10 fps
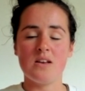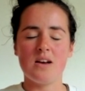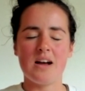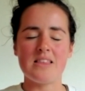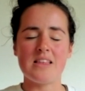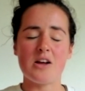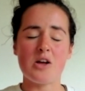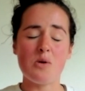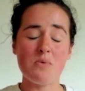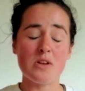And then
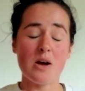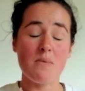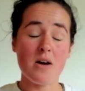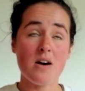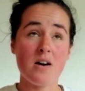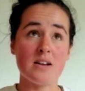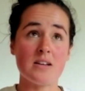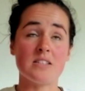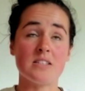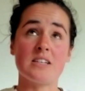I opened up my
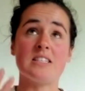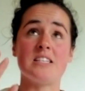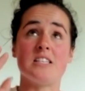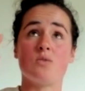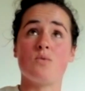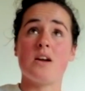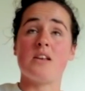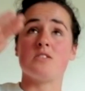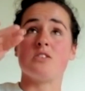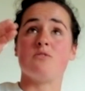eyes and I could see the
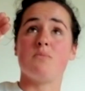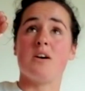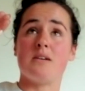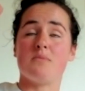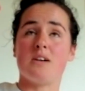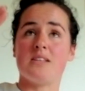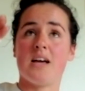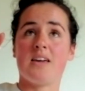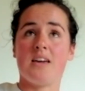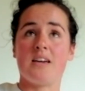grayness of my
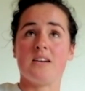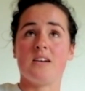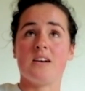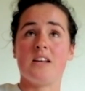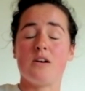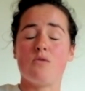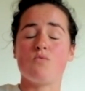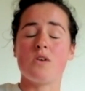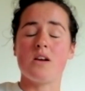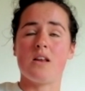decking, and I
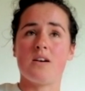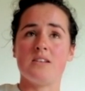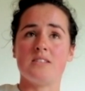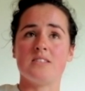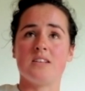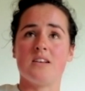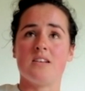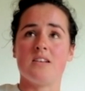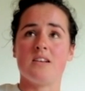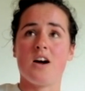realized that
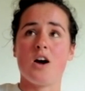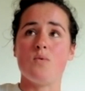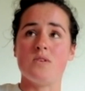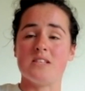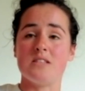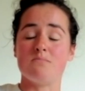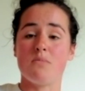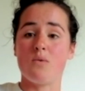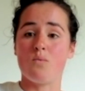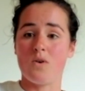I was in
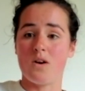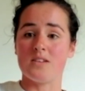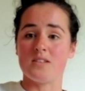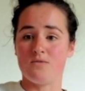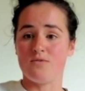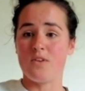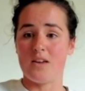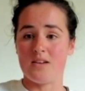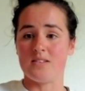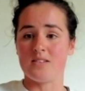my worst
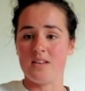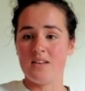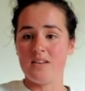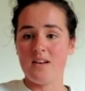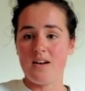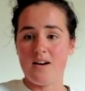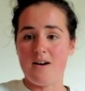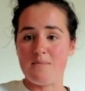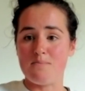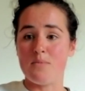feared
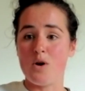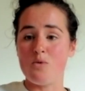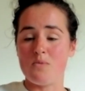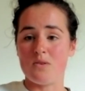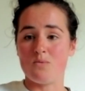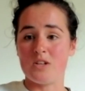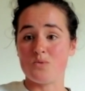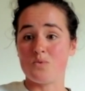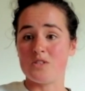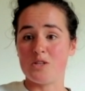moment,
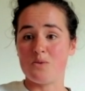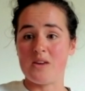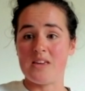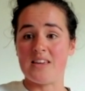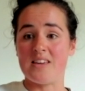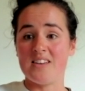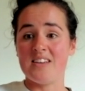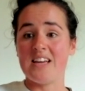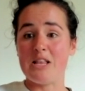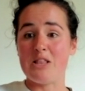which was to be
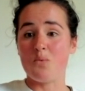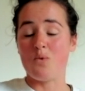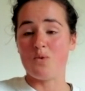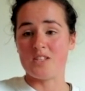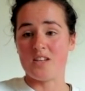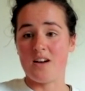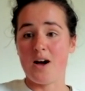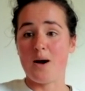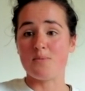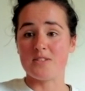in the water
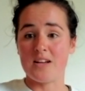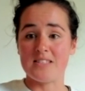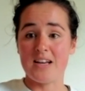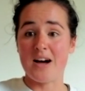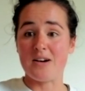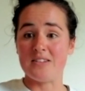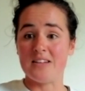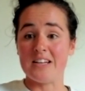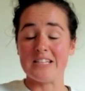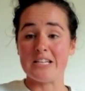upside down,
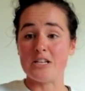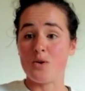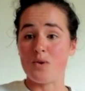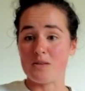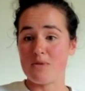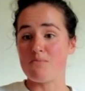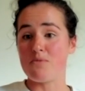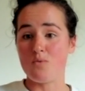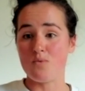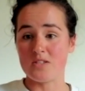and I didn't know whether my
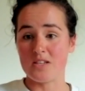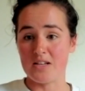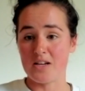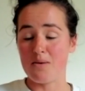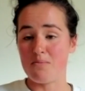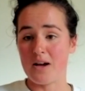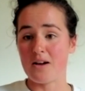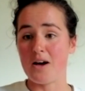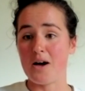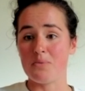boat was going to come back
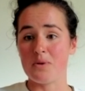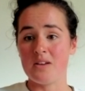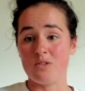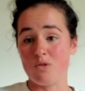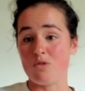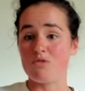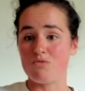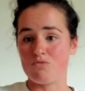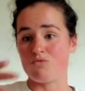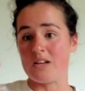up
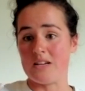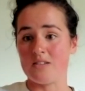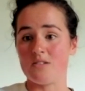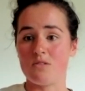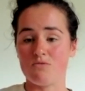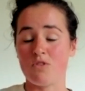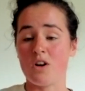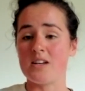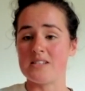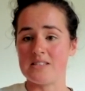or
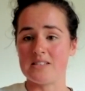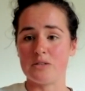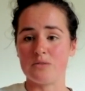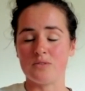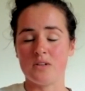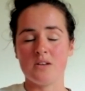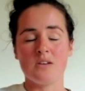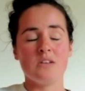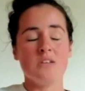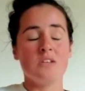rewrite itself.
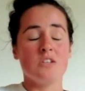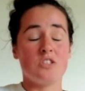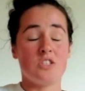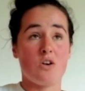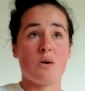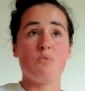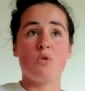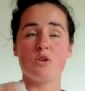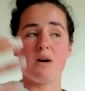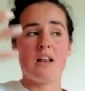So I
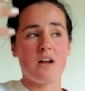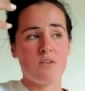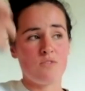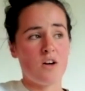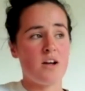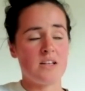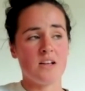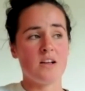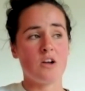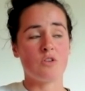pulled on my lifeline.
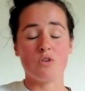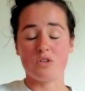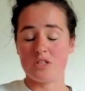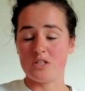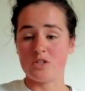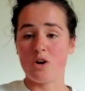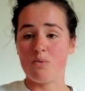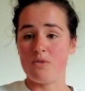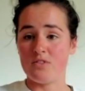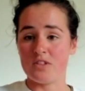I got to the
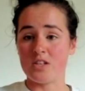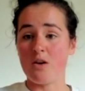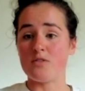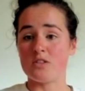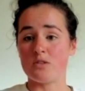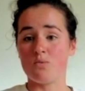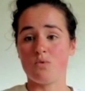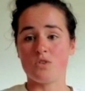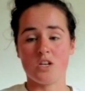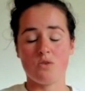top of the surface of the
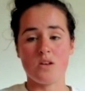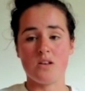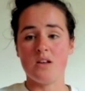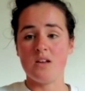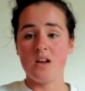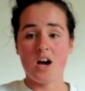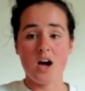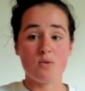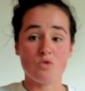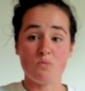water, and
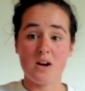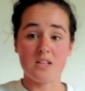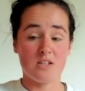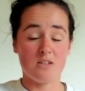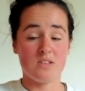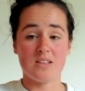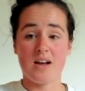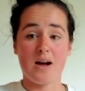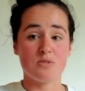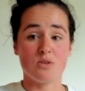I was reminded of this
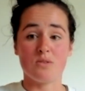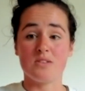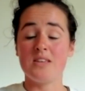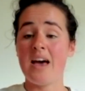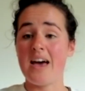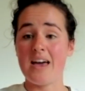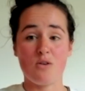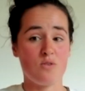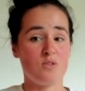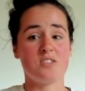absolute
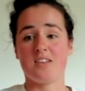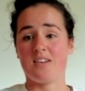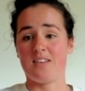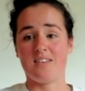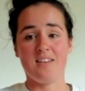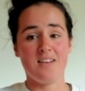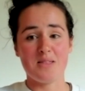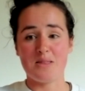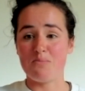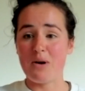chaos and
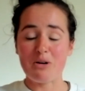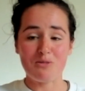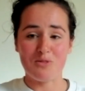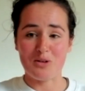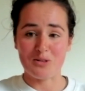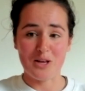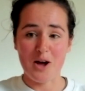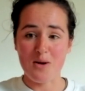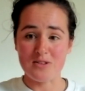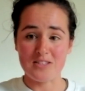the battlefield that
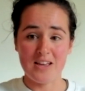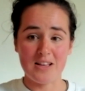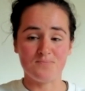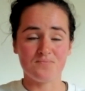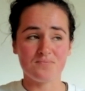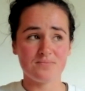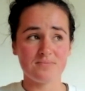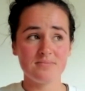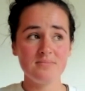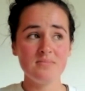I was in.
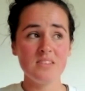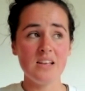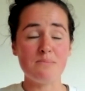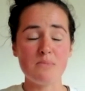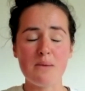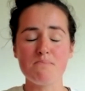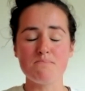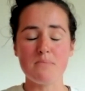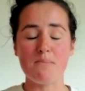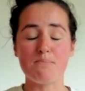And
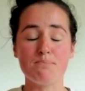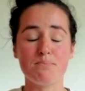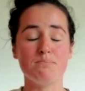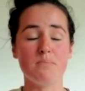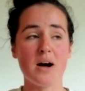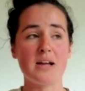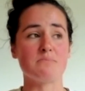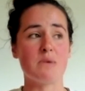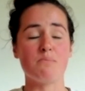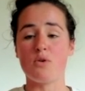my mind and
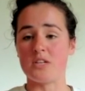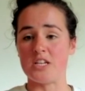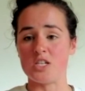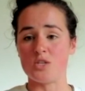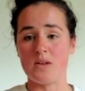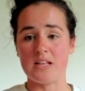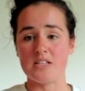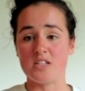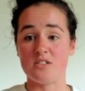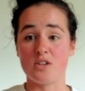my body just went
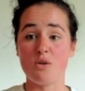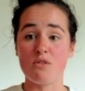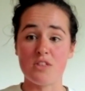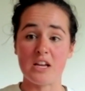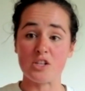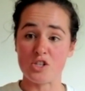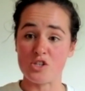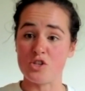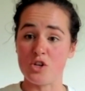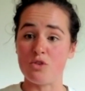into don't think,
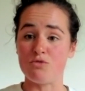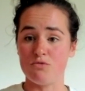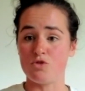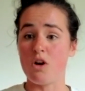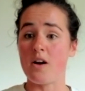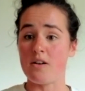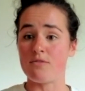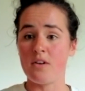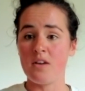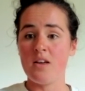just do,
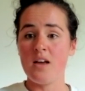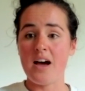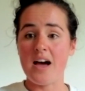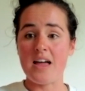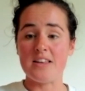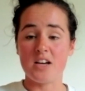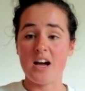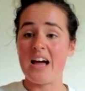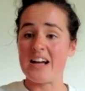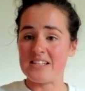drive. And
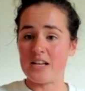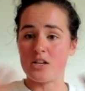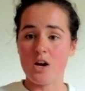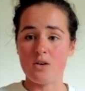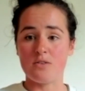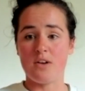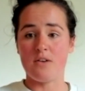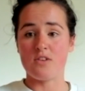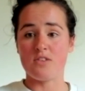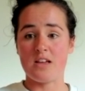I had to let go of
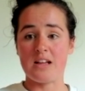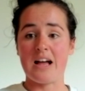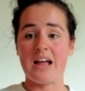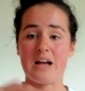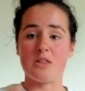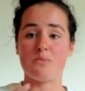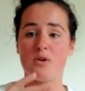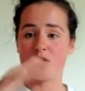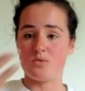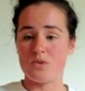everything, allow the
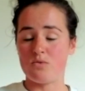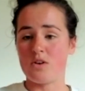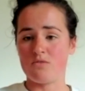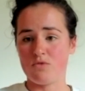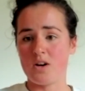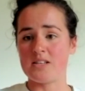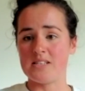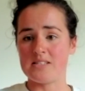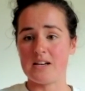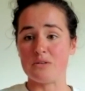boat to rewrite
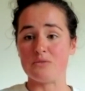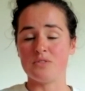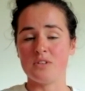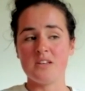itself.